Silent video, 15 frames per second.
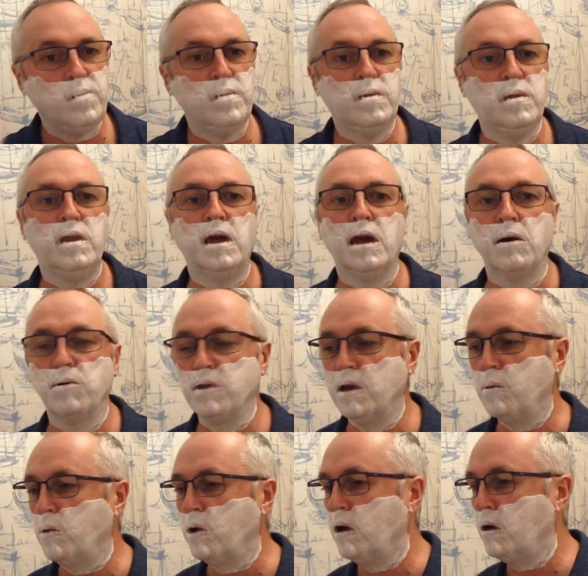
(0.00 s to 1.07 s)
Now, there
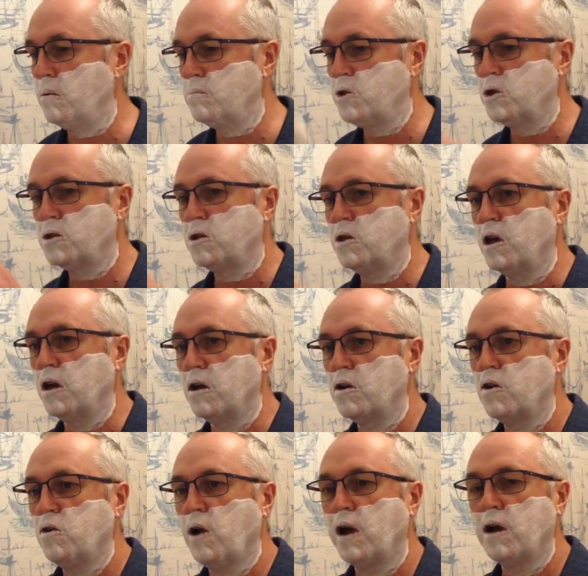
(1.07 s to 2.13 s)
we are. I'm just going to
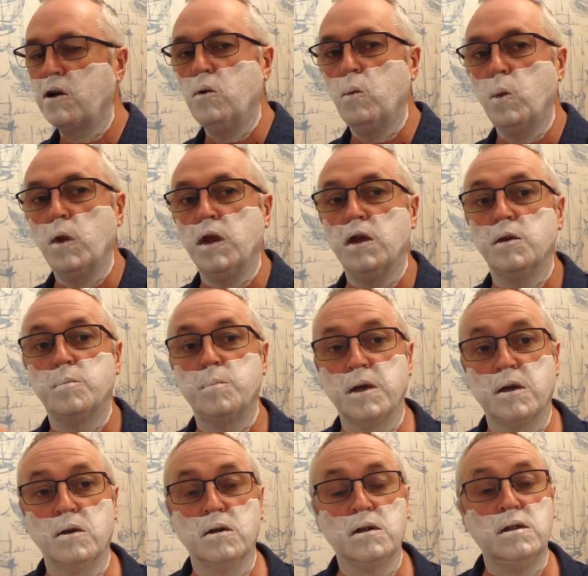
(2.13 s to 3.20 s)
crack on with this
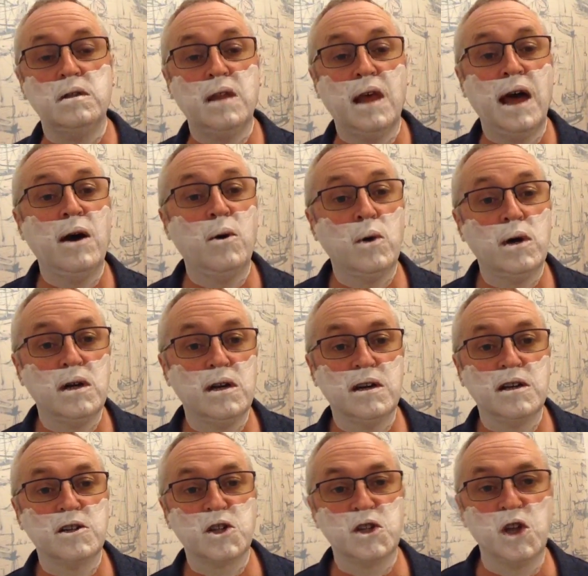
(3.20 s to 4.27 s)
because now
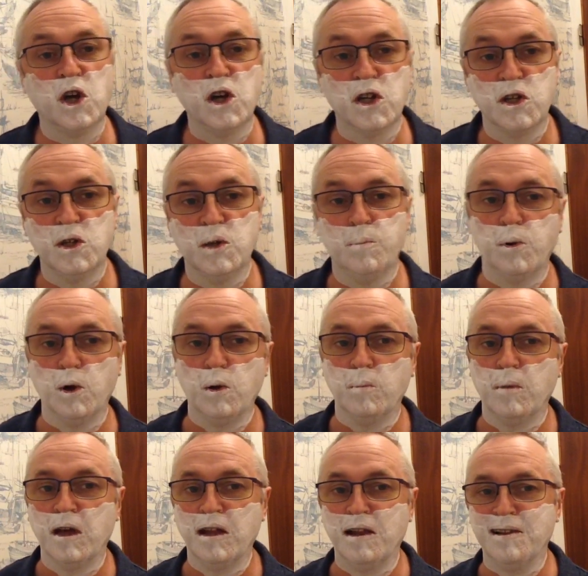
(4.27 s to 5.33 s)
it's starting to burn
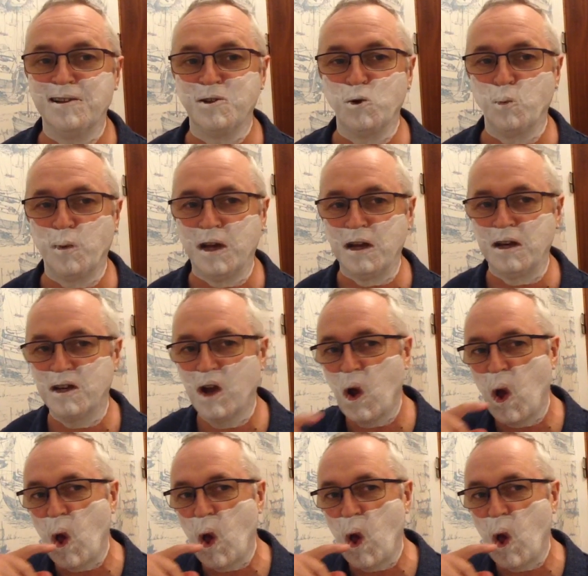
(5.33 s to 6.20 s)
me a little bit.